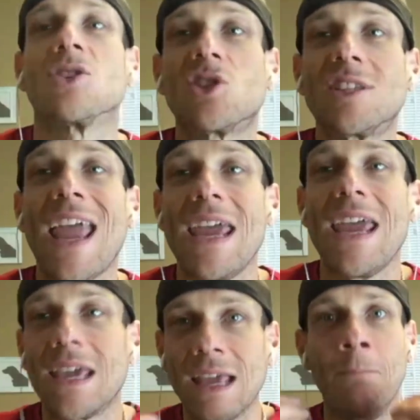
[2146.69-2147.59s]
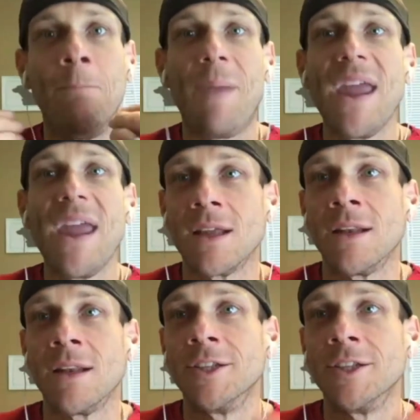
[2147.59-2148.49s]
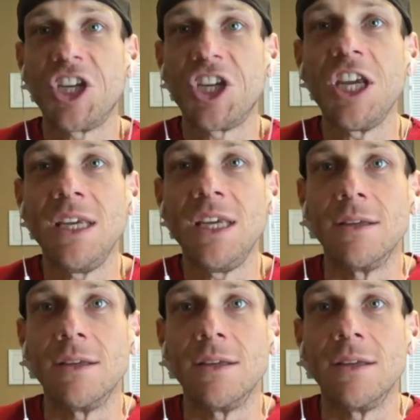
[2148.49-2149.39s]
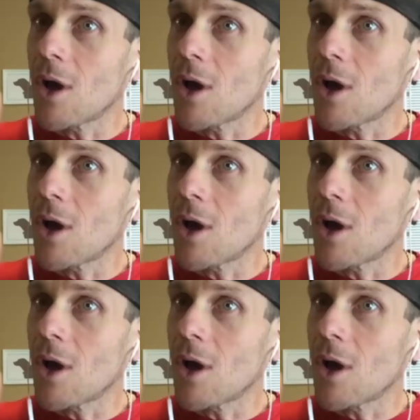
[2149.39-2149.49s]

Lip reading: of steak and bacon and cheese.